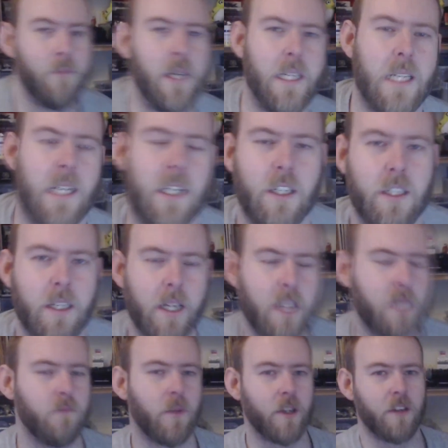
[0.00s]
actually started
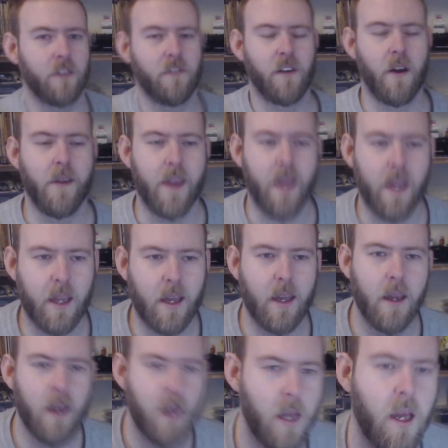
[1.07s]
modifying
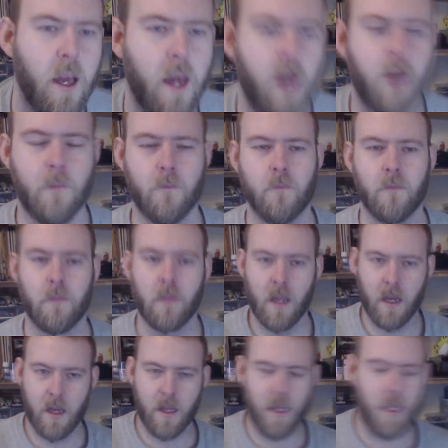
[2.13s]

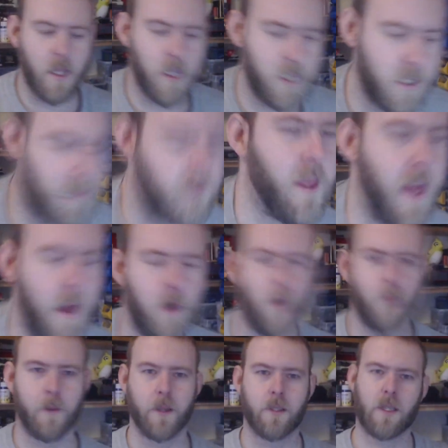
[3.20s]
some of their
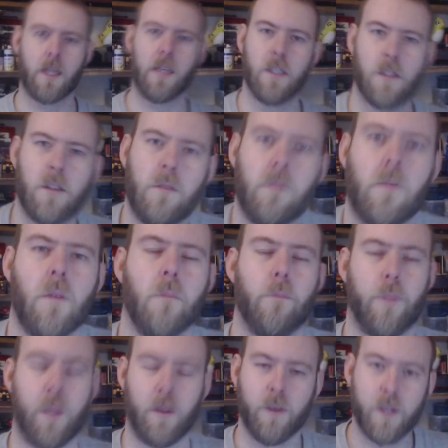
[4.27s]
hoppers into
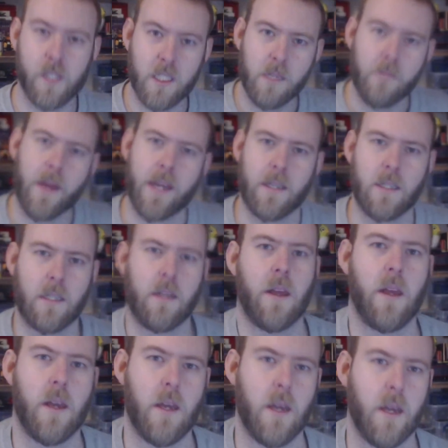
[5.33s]
bulk cement
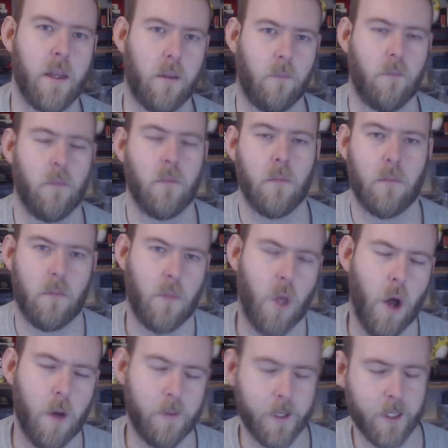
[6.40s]

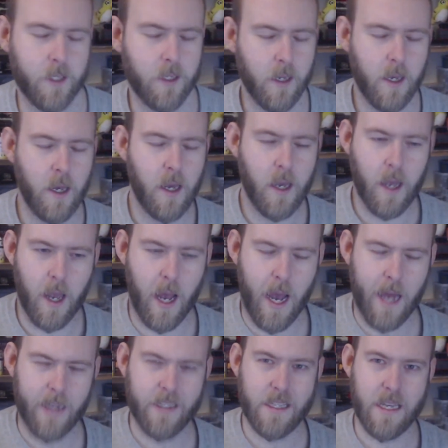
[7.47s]
hoppers,
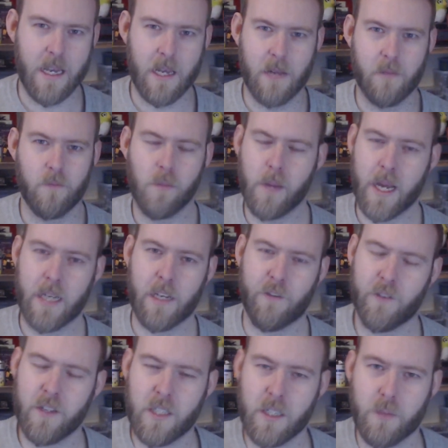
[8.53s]
and the main
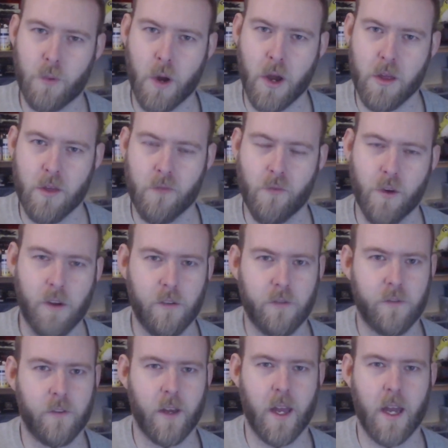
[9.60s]
differences were the
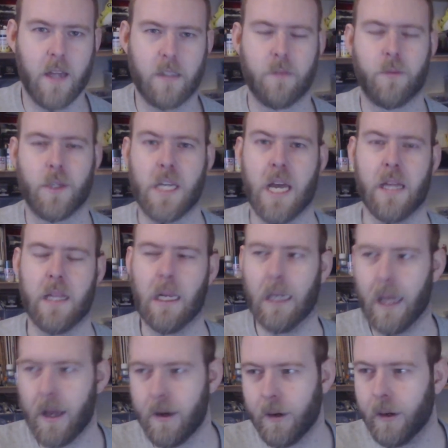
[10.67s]
roof to protect the
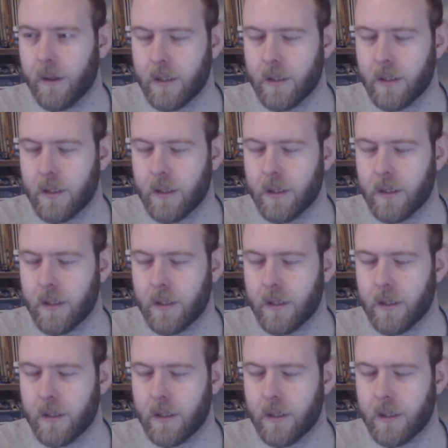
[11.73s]
load